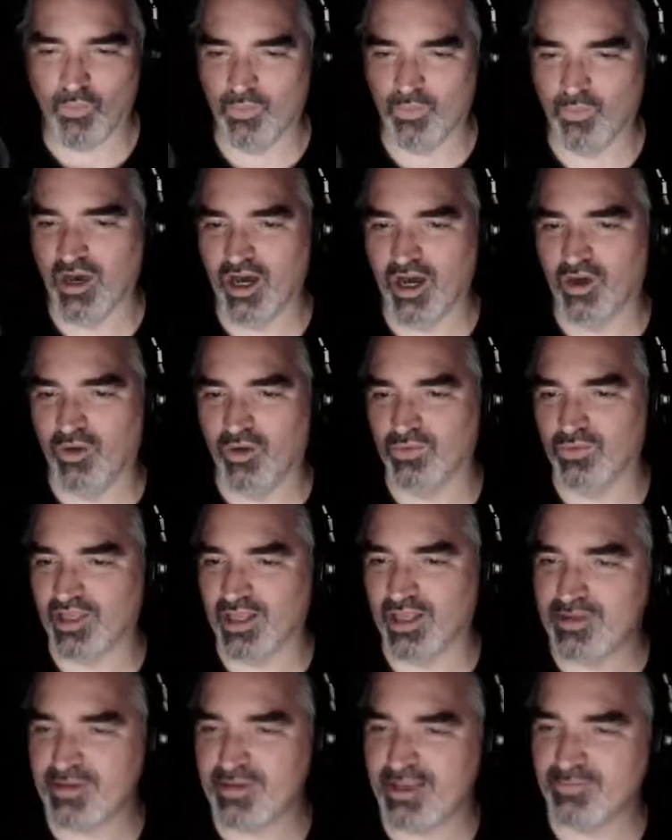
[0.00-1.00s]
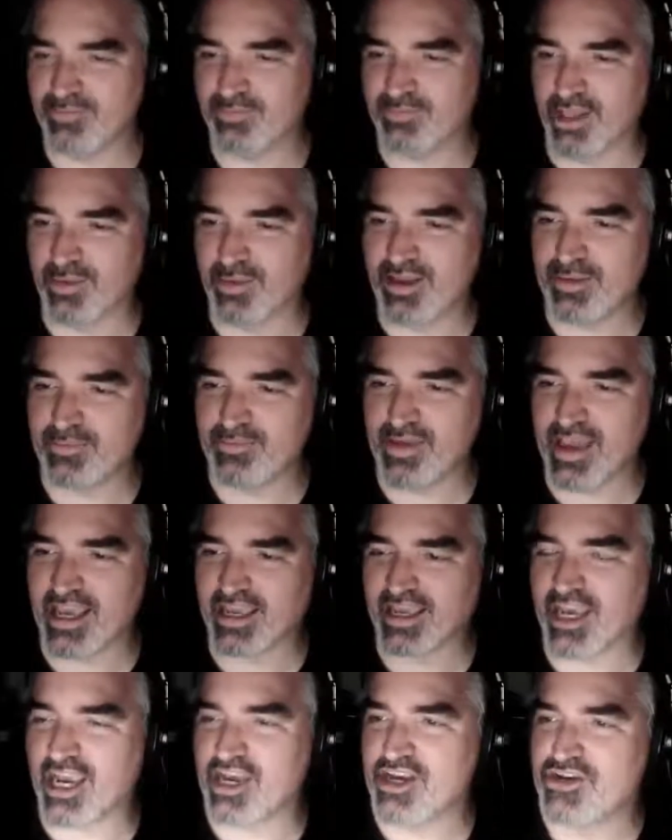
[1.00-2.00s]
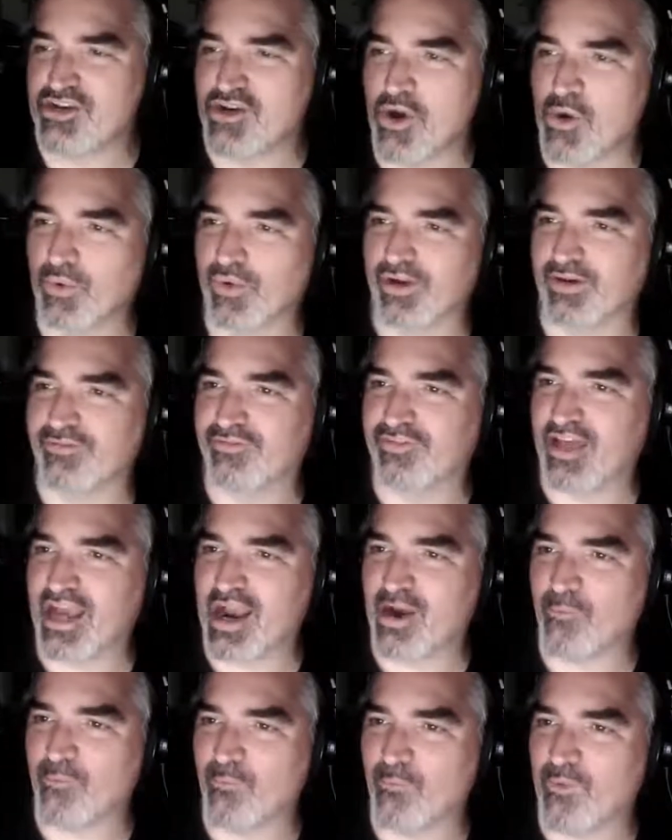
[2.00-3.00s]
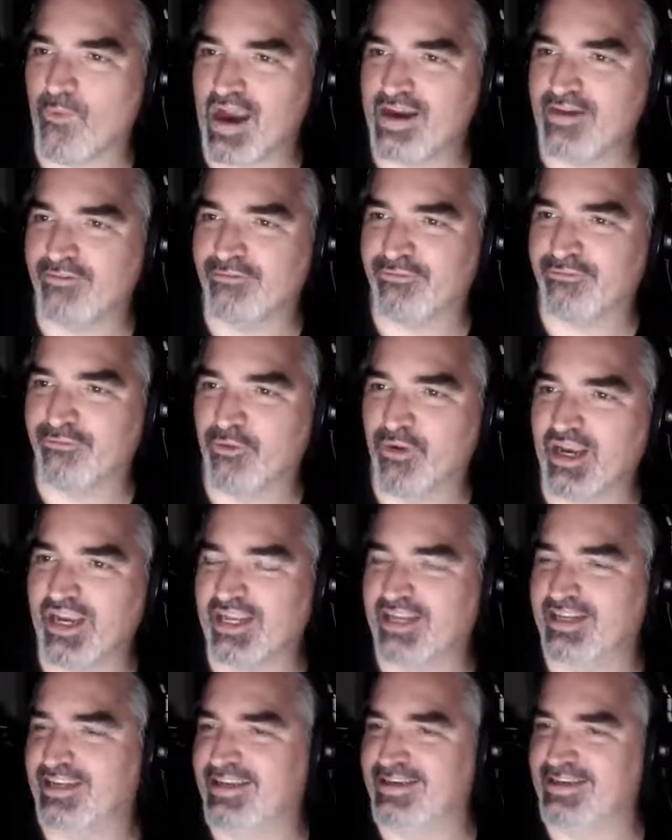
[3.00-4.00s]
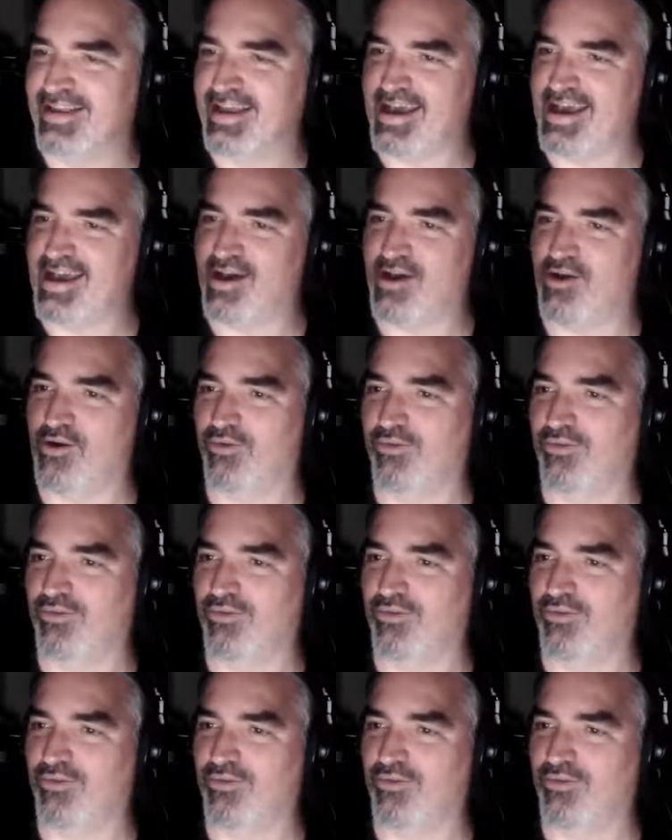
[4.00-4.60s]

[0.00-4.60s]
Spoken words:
well, let me make a note of that right freaking now.